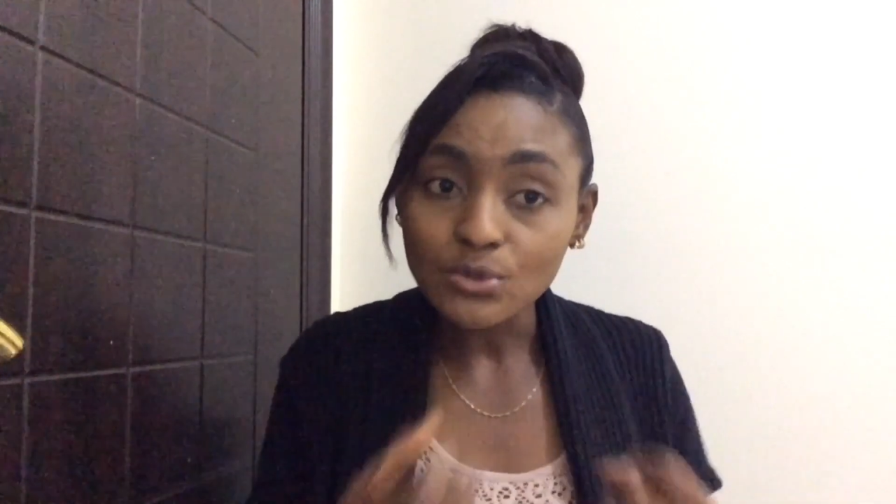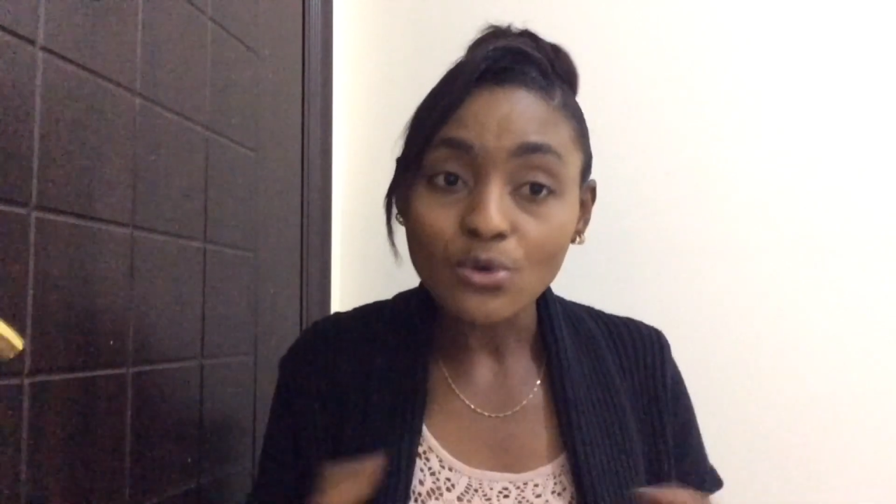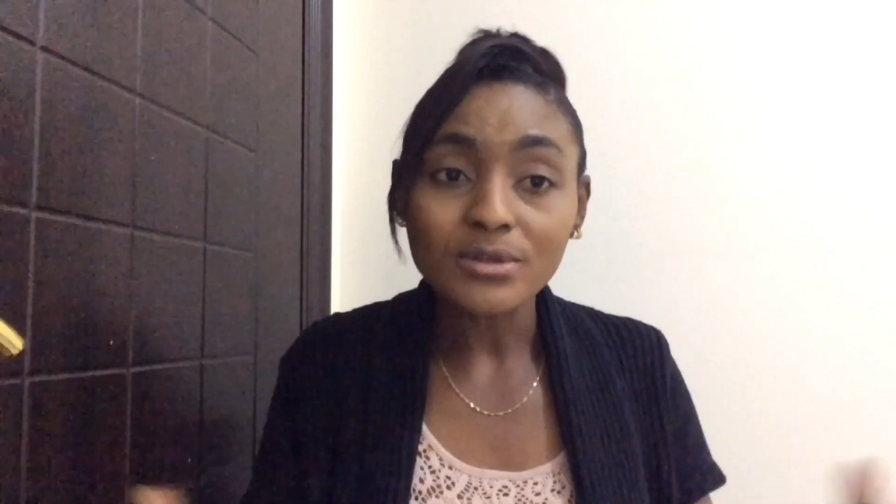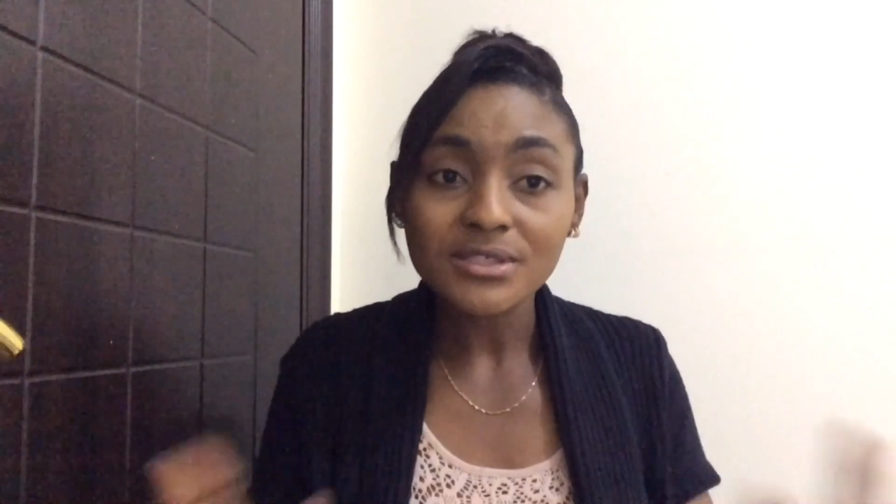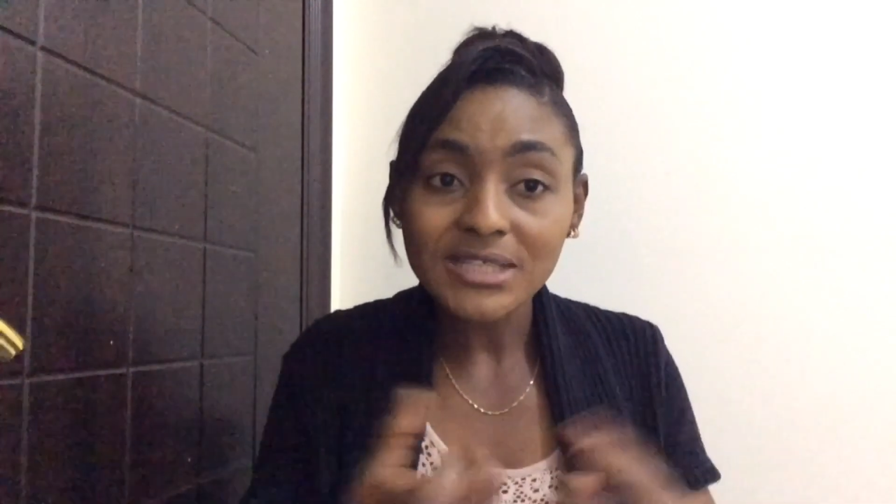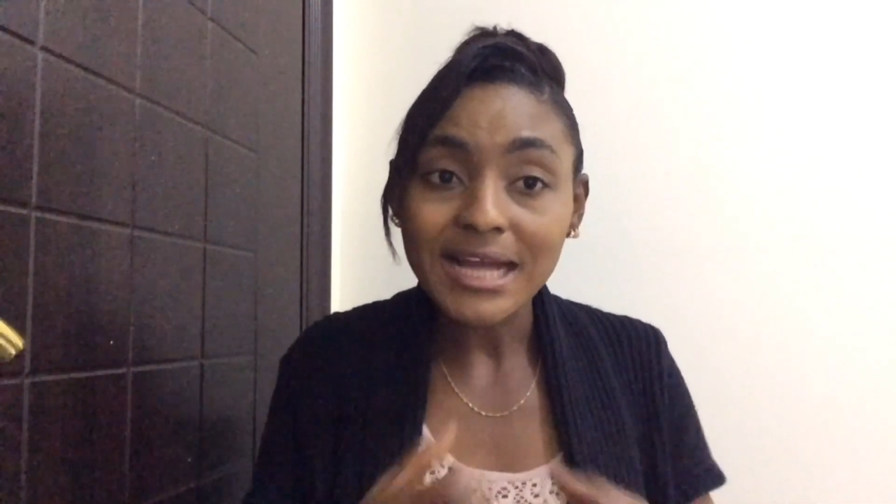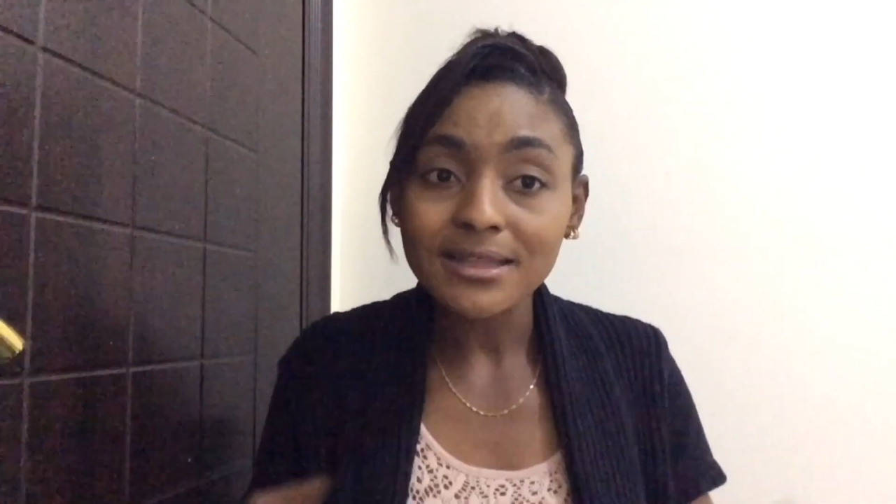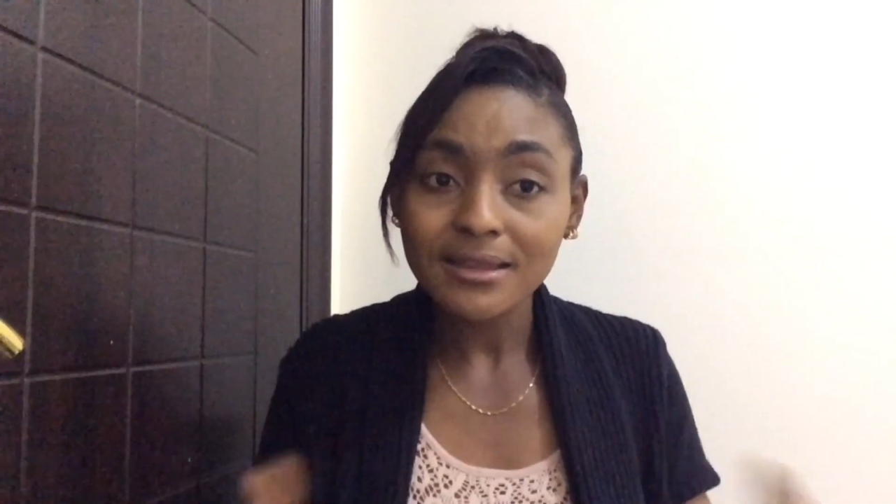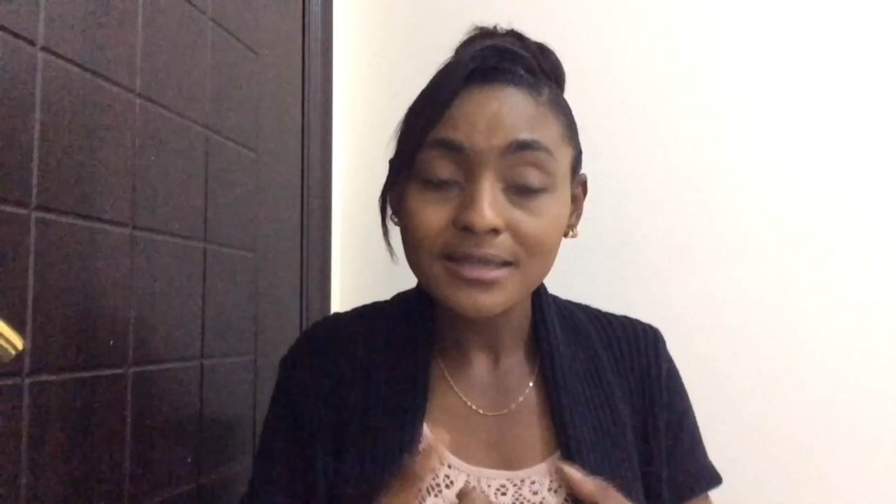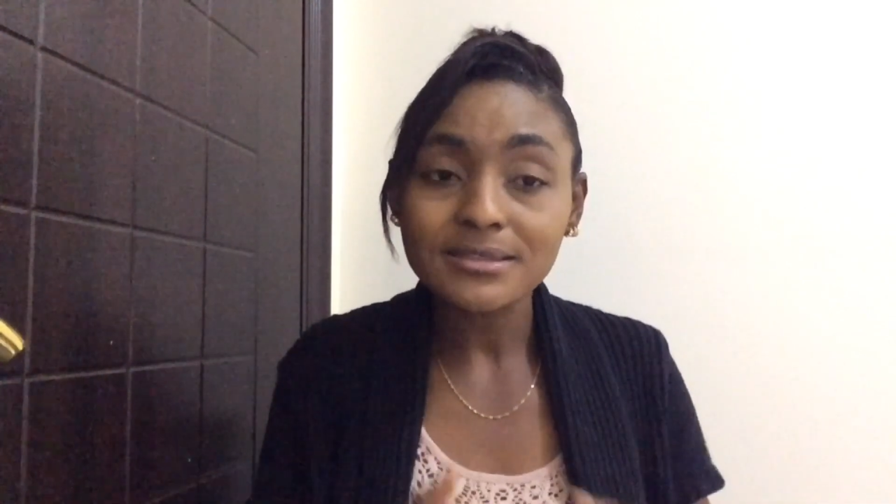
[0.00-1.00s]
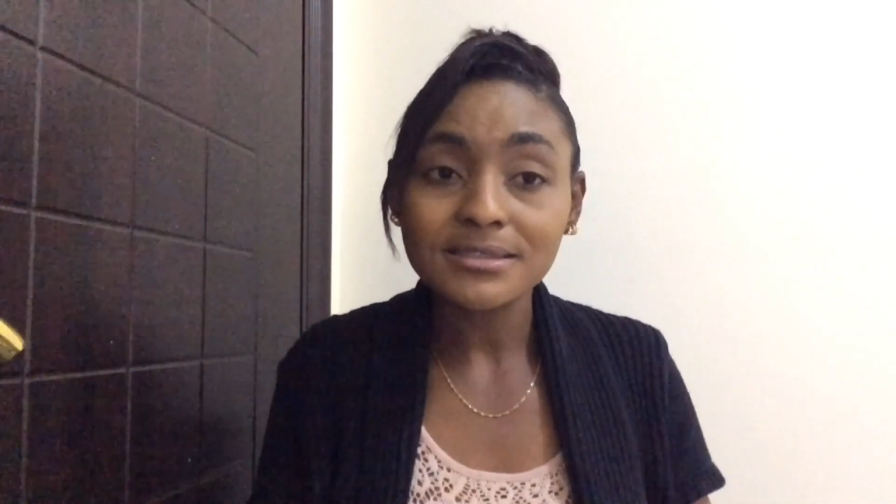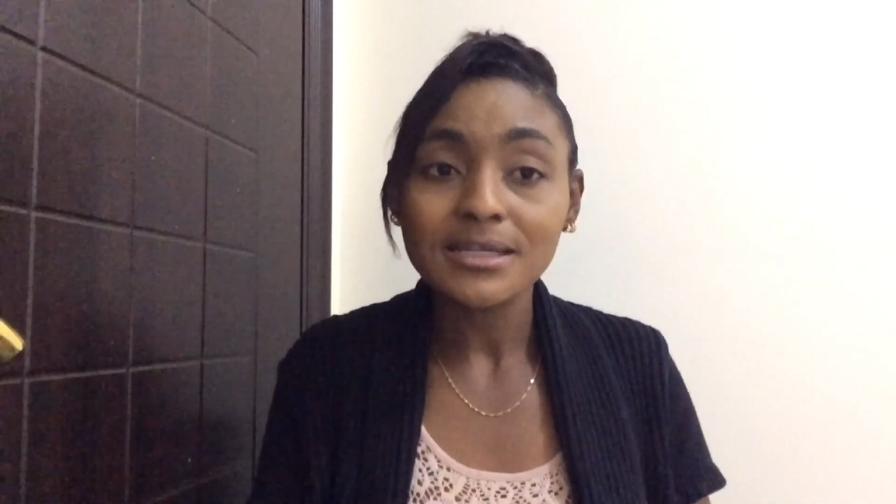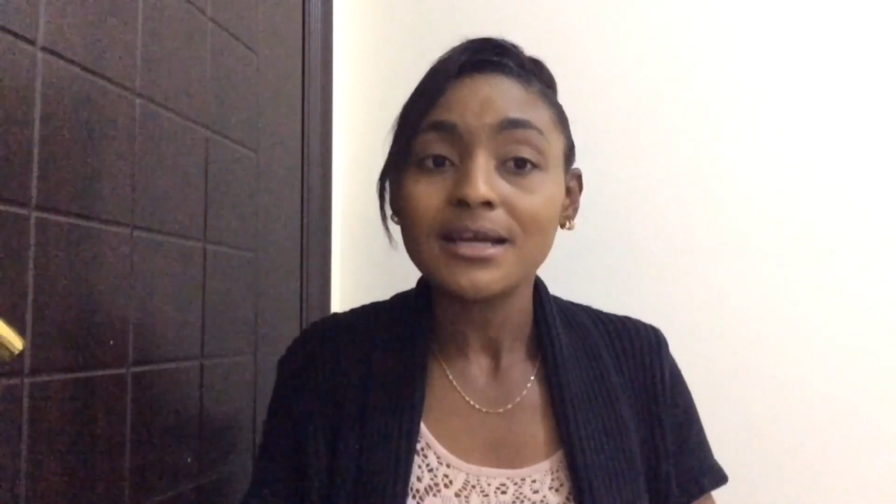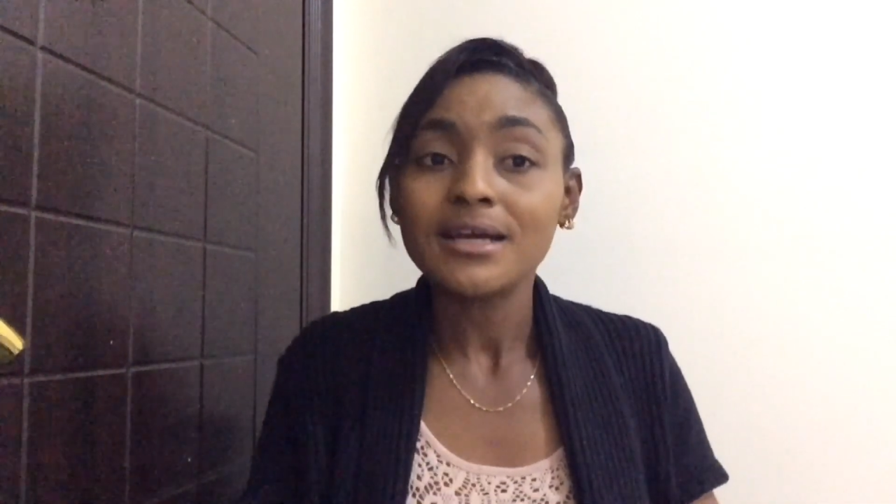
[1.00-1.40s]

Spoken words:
or understand things